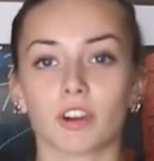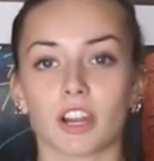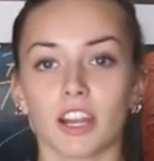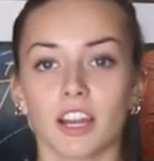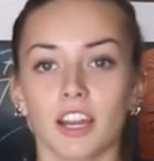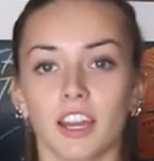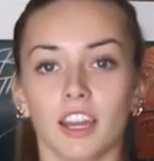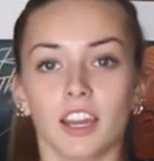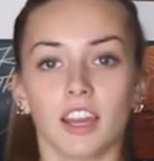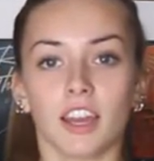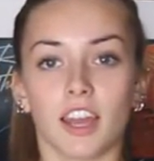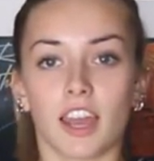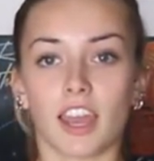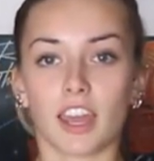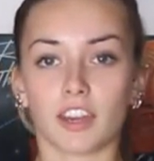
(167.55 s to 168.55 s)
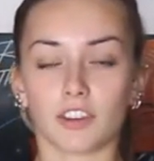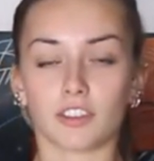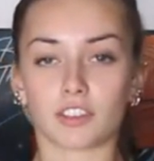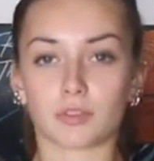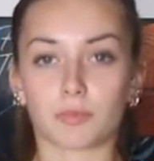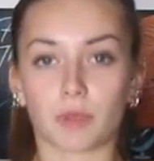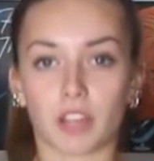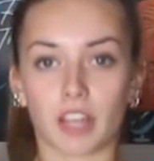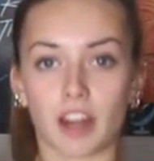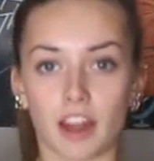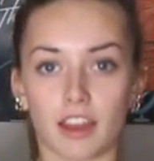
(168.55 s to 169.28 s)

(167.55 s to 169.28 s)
And you just bring it